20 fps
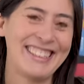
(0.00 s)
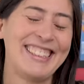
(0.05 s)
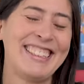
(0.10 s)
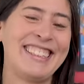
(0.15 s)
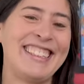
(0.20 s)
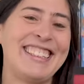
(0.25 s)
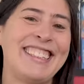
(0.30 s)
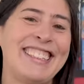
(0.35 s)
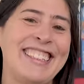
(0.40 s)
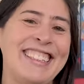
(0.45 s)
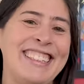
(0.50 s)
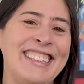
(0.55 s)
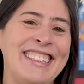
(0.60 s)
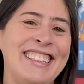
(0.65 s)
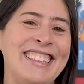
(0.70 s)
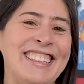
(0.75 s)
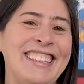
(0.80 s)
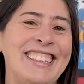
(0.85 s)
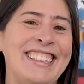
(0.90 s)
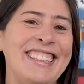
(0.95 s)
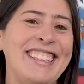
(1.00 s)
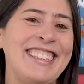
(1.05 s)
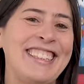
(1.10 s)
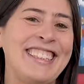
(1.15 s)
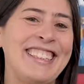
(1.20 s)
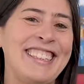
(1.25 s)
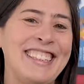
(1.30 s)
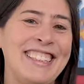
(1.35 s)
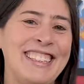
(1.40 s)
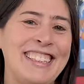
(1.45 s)

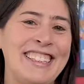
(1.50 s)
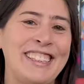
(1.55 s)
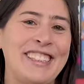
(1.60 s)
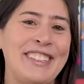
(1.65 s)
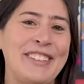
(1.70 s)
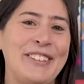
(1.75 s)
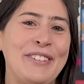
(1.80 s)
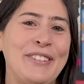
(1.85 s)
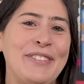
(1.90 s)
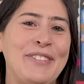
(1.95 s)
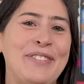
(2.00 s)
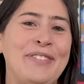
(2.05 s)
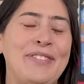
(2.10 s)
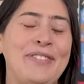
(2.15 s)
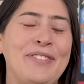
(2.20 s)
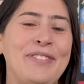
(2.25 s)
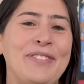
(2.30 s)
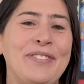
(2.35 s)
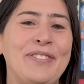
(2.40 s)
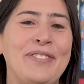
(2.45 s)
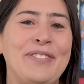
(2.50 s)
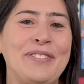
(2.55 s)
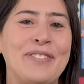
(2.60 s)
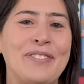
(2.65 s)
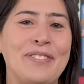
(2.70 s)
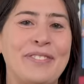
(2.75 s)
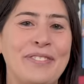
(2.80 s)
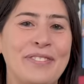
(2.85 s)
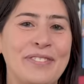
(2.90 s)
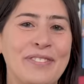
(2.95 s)

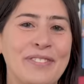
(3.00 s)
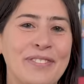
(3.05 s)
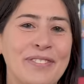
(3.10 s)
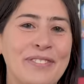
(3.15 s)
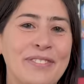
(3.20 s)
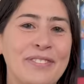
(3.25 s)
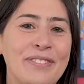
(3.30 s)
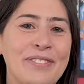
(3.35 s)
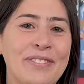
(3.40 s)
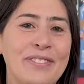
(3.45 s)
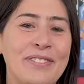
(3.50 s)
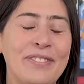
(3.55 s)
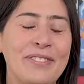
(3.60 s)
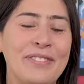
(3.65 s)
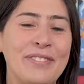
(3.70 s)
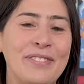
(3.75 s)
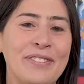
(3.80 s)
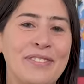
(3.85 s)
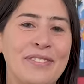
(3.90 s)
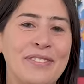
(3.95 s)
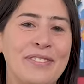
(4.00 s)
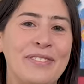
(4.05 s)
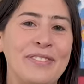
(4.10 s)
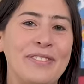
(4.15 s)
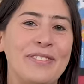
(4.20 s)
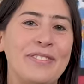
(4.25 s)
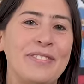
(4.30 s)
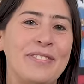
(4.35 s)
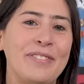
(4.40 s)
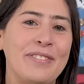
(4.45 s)

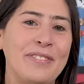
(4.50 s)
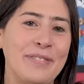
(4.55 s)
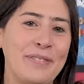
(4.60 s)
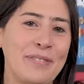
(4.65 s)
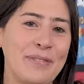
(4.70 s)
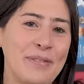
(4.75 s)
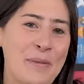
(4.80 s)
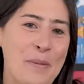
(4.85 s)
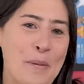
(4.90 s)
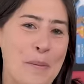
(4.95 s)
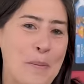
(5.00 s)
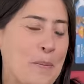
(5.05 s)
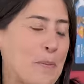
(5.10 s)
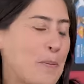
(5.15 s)
(silent)